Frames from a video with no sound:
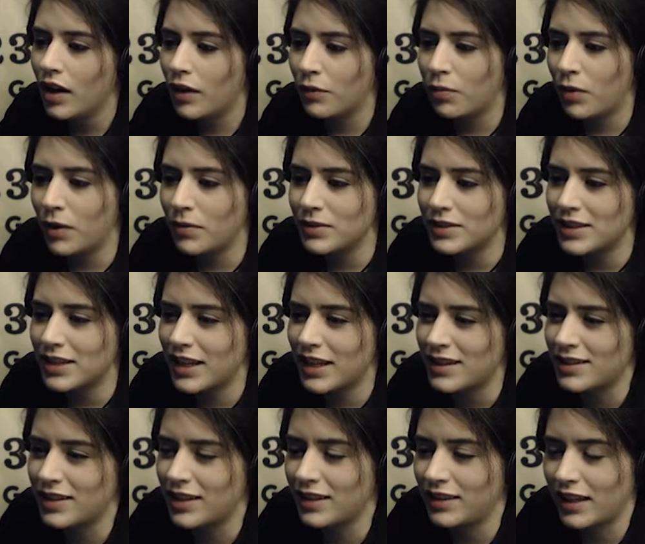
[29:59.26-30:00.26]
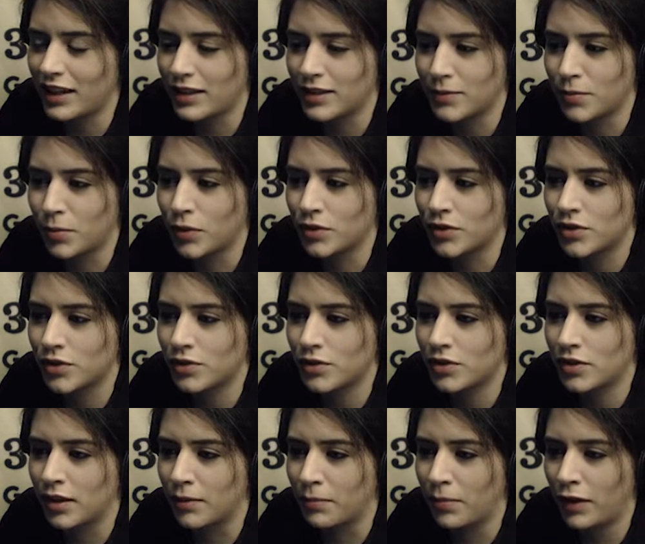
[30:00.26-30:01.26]
What was the incident that exposed you
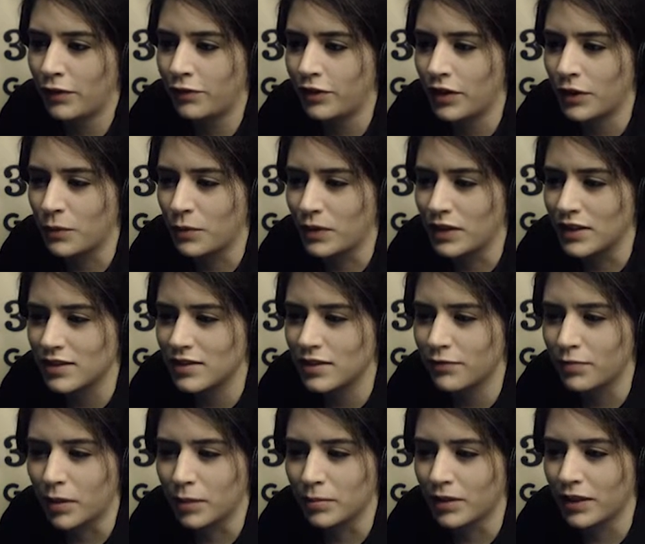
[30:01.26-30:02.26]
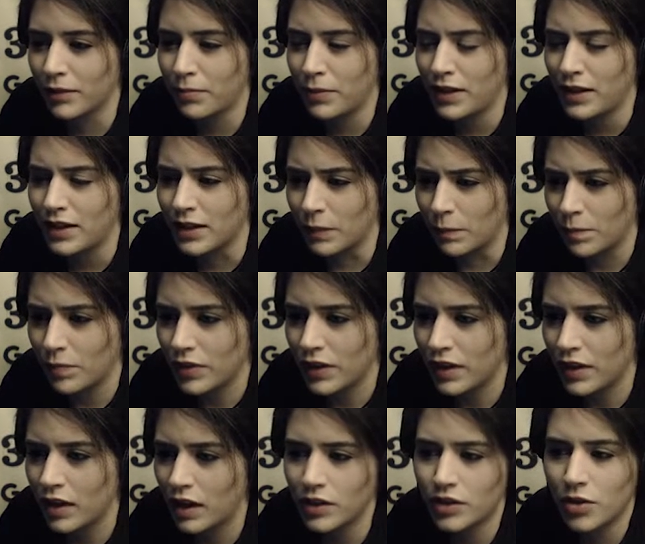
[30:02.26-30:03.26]
to the buffeting winds of public opinion?
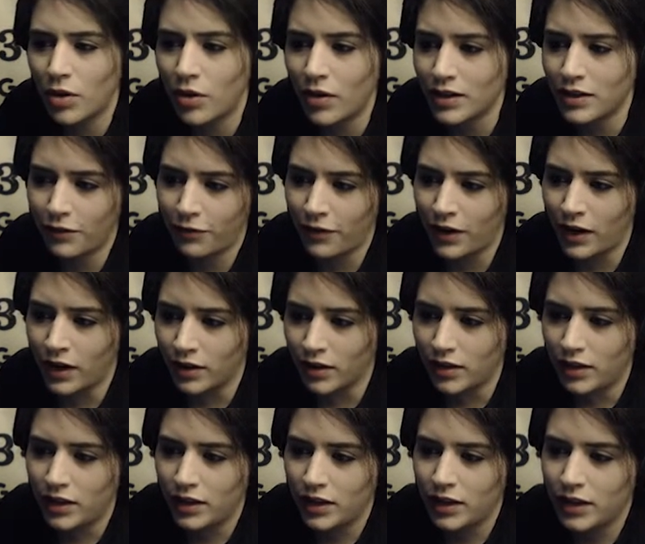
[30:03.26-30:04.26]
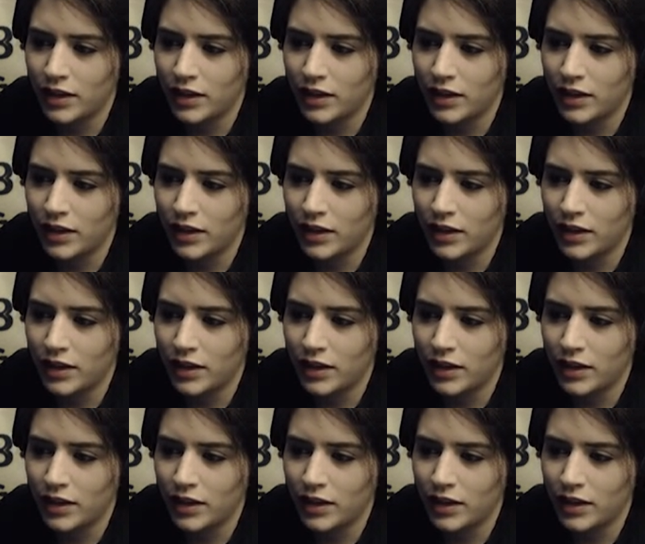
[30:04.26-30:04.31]
A torrent affair.